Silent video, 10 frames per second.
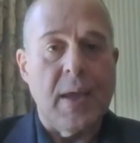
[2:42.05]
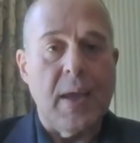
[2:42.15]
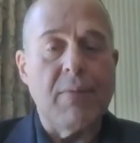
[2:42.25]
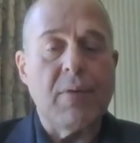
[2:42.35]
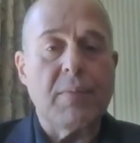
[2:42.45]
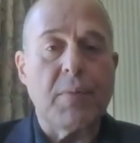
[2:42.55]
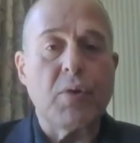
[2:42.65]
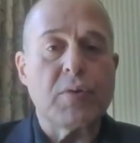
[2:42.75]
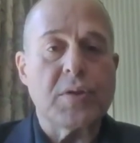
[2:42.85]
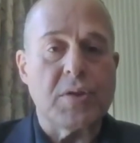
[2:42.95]
Even
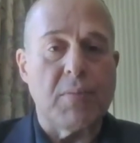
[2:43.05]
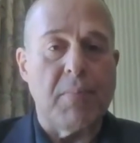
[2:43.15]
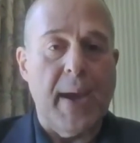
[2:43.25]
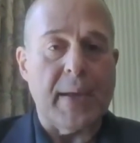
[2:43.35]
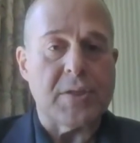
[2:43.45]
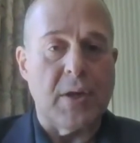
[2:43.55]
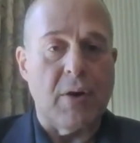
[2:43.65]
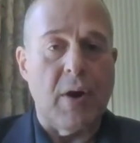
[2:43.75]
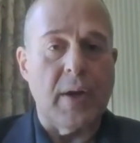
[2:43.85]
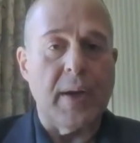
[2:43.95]
mutants of BAX that
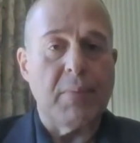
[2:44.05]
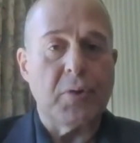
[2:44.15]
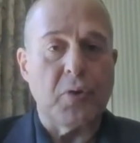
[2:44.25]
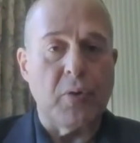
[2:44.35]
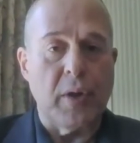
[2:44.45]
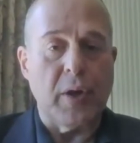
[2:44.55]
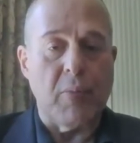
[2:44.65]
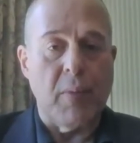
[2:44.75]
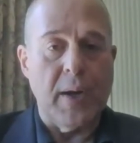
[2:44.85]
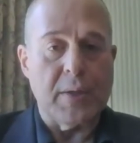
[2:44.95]
are unable to
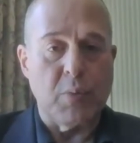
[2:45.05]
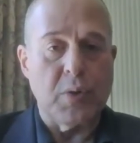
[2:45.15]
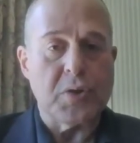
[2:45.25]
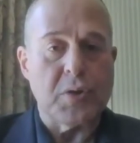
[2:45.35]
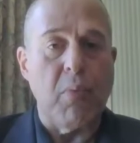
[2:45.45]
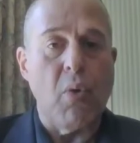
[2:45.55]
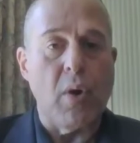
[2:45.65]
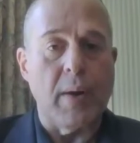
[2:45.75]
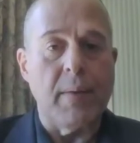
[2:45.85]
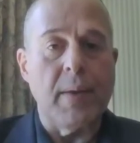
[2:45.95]
oligomerize will
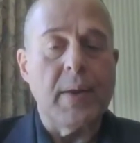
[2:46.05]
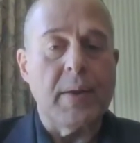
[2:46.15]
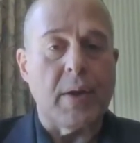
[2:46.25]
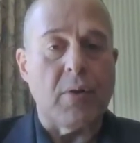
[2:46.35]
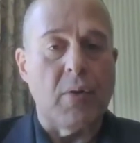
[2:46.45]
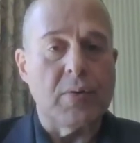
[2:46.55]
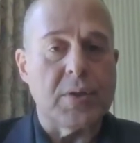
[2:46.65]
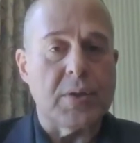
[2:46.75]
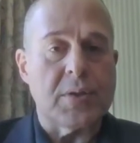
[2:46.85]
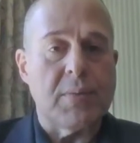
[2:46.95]
support
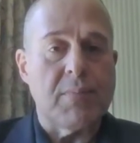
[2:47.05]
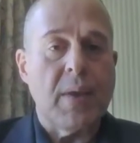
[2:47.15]
necrosis.